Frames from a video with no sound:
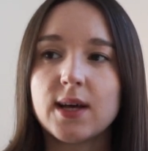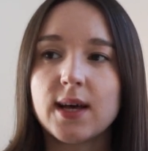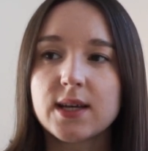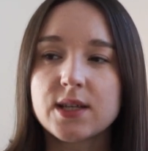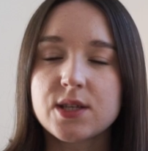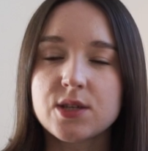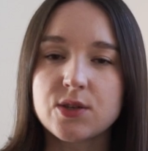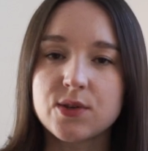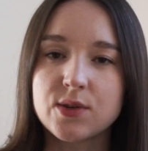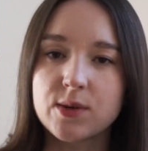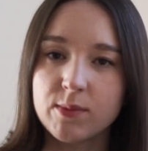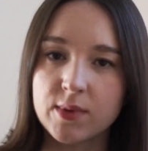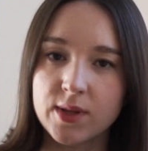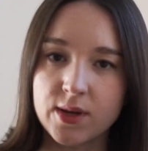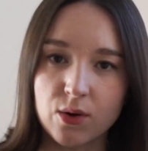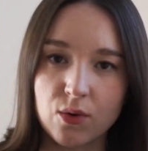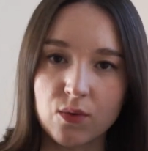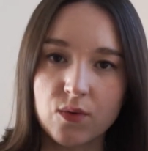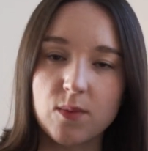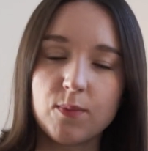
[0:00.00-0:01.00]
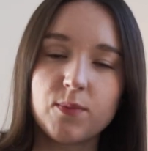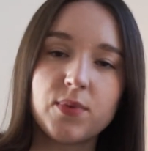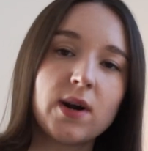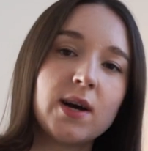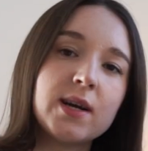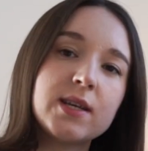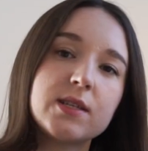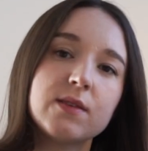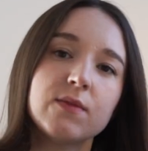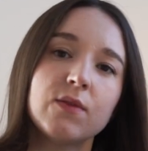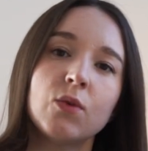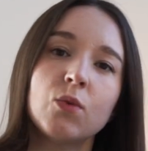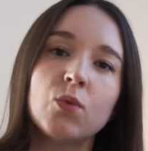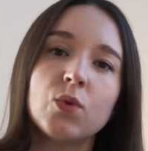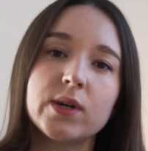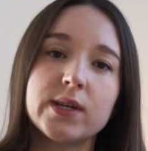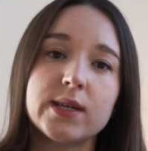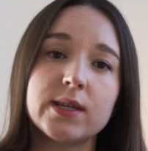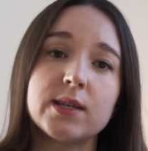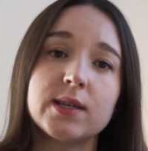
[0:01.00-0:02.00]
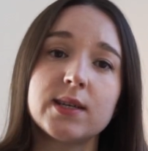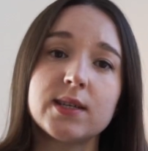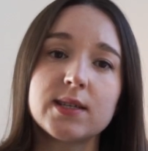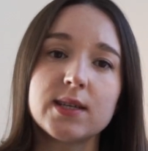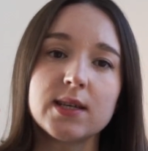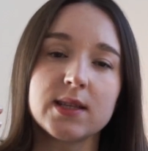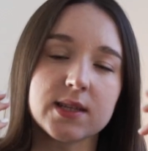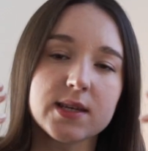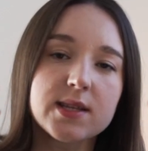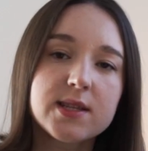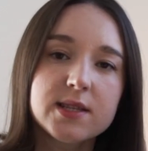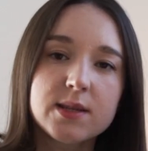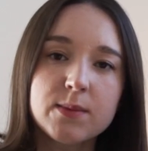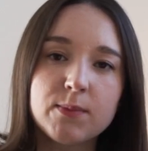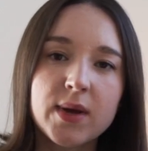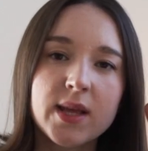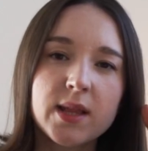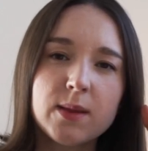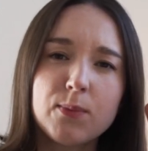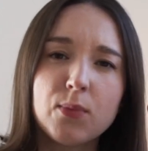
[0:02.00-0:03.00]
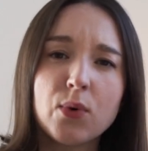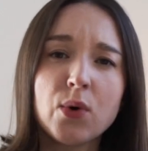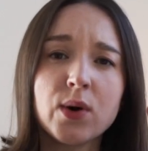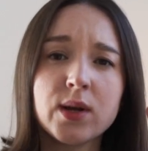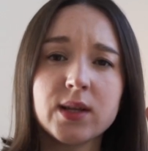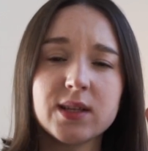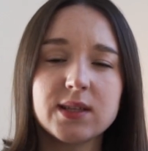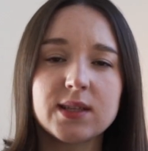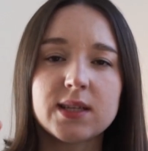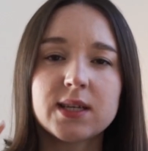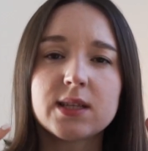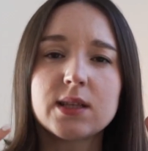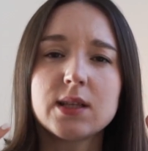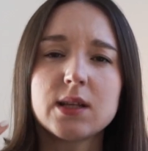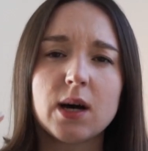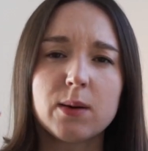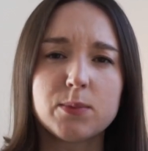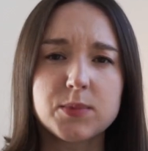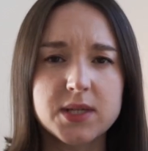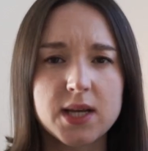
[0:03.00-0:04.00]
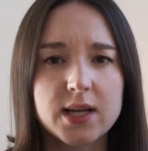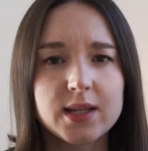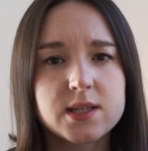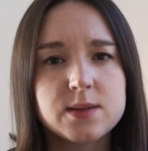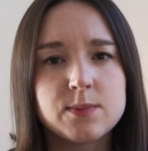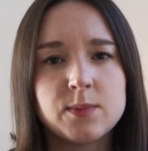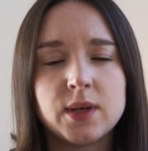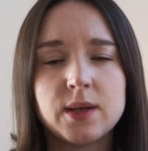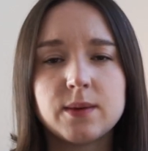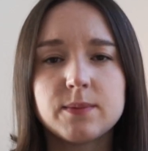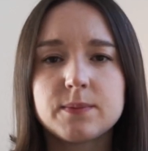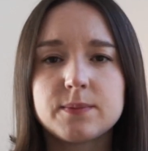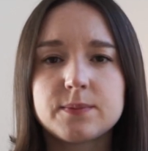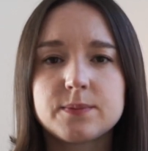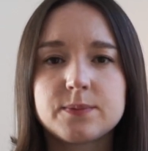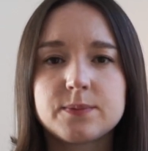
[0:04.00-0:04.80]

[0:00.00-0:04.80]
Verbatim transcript: extremely overpriced for what it is, and that's the main point that upsets me.